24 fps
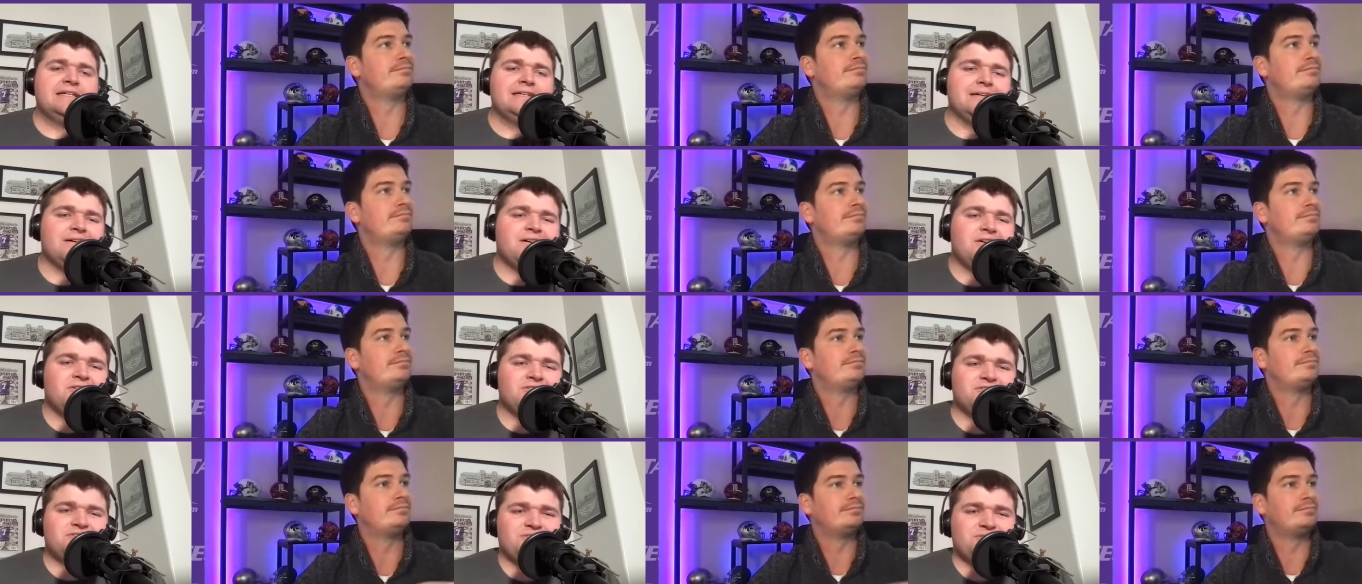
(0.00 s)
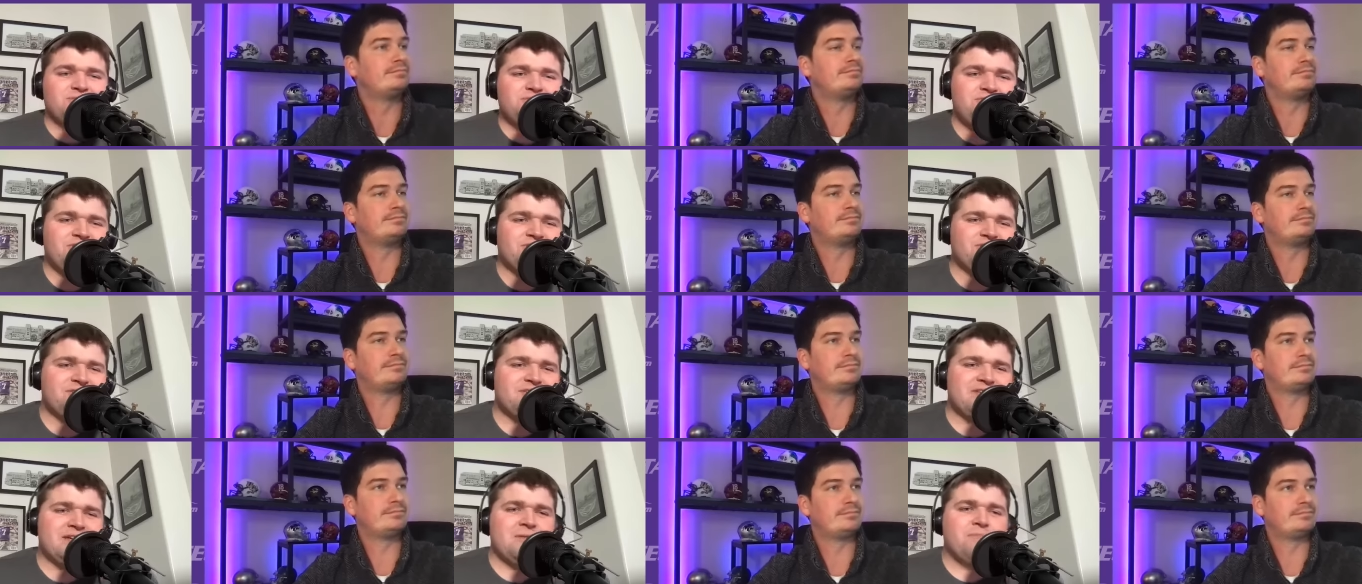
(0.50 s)
Speaker 1: Also,
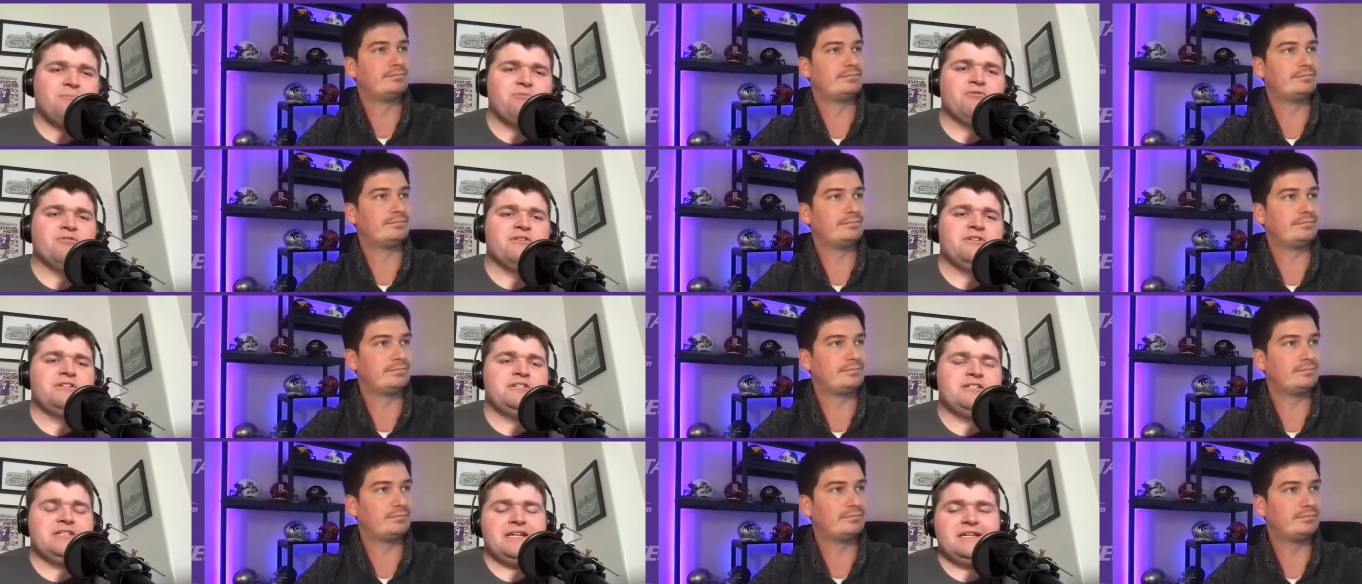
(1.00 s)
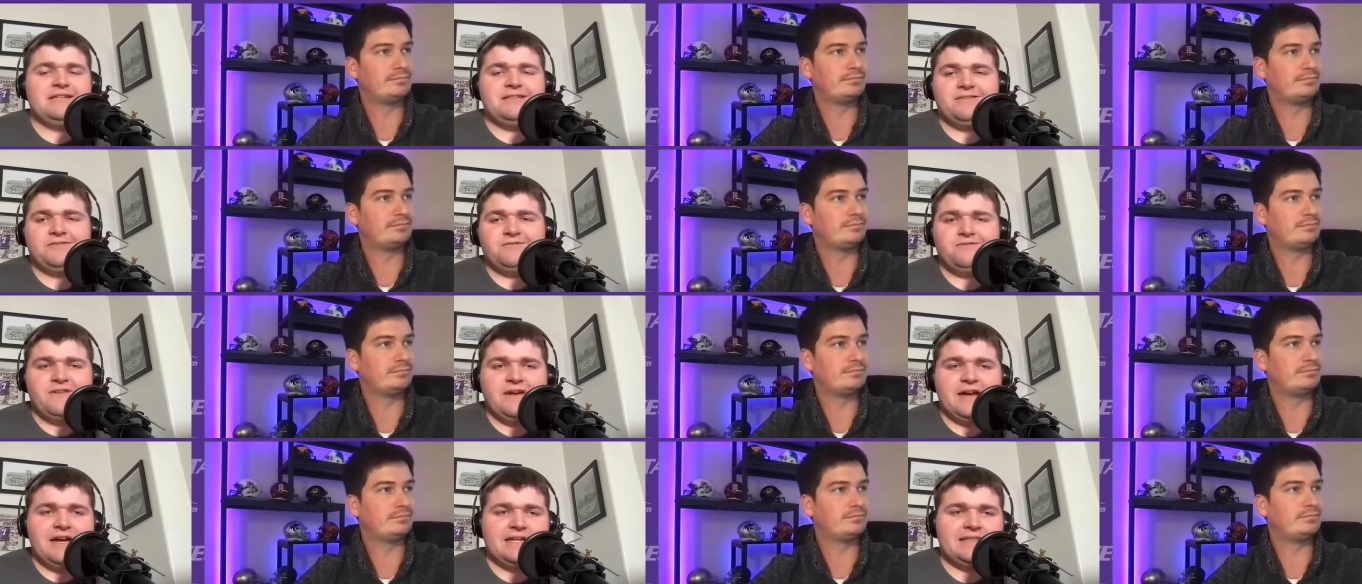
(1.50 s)
just appreciate the
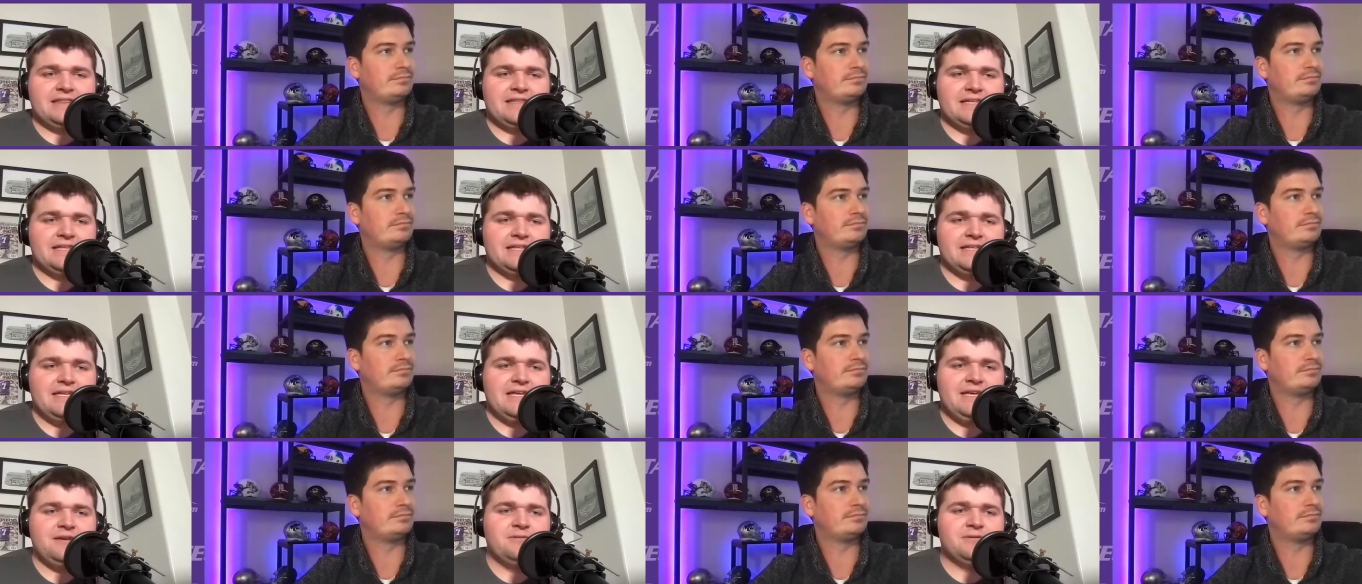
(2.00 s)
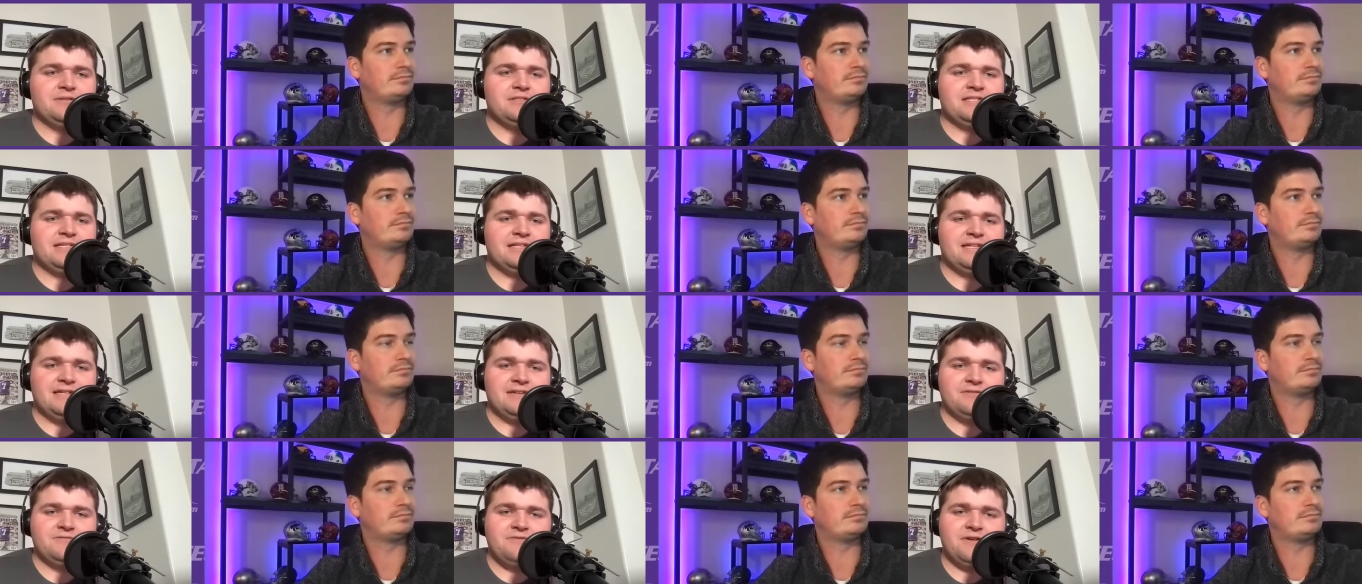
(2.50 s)
fact that he was in
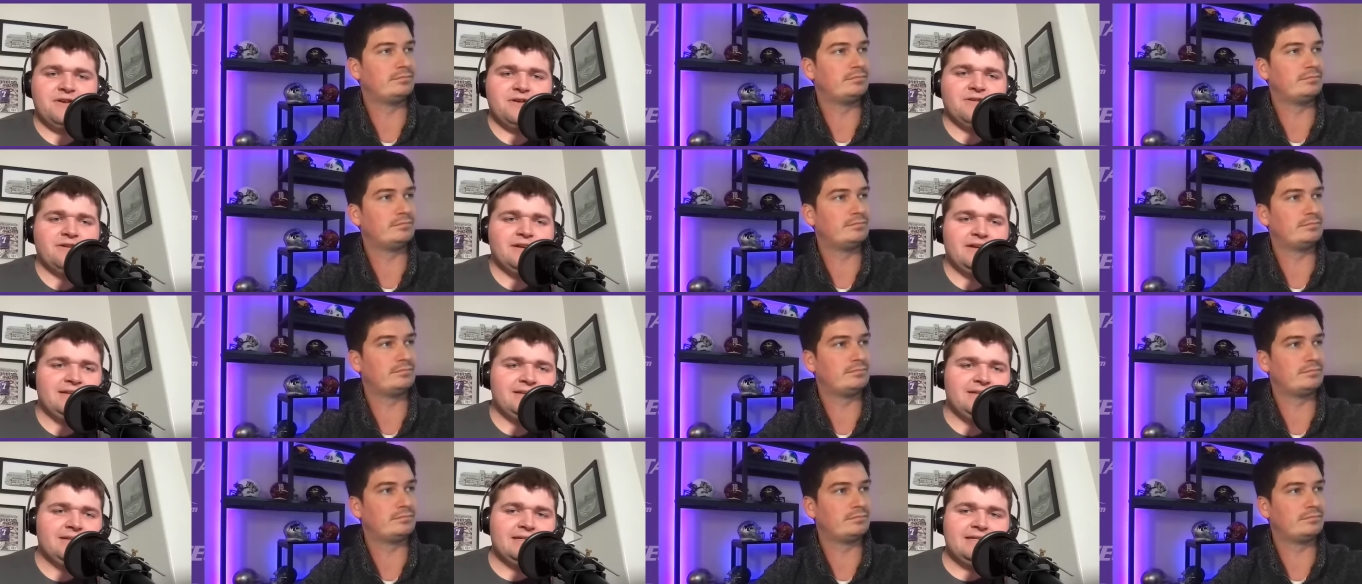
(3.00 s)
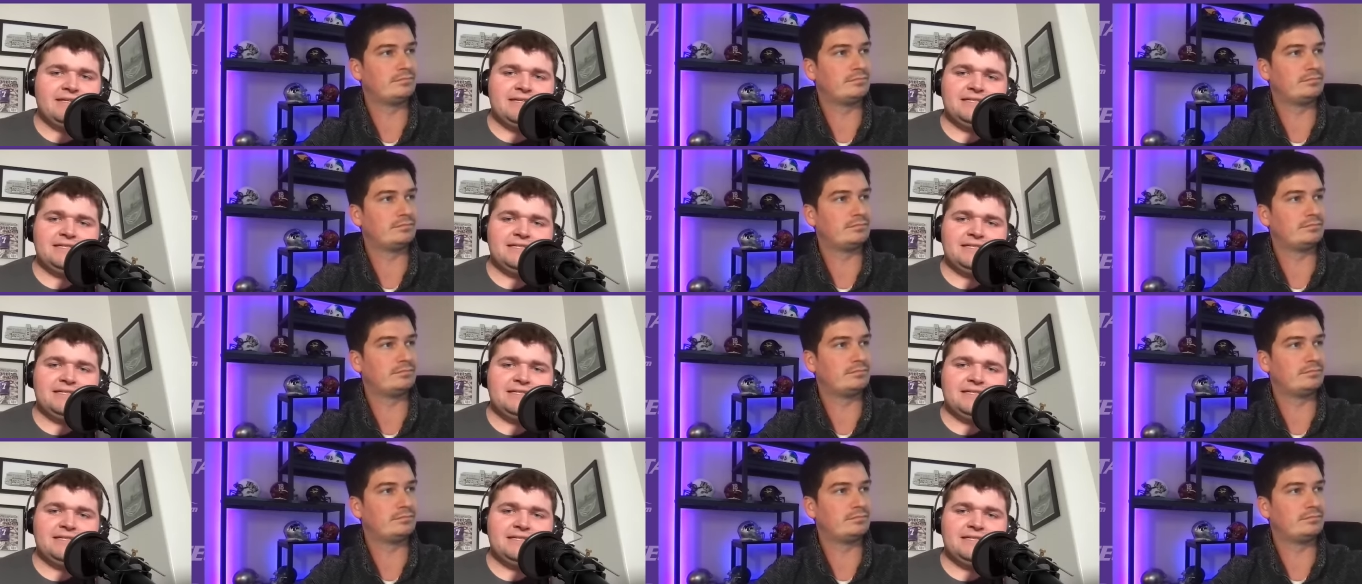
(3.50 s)
a very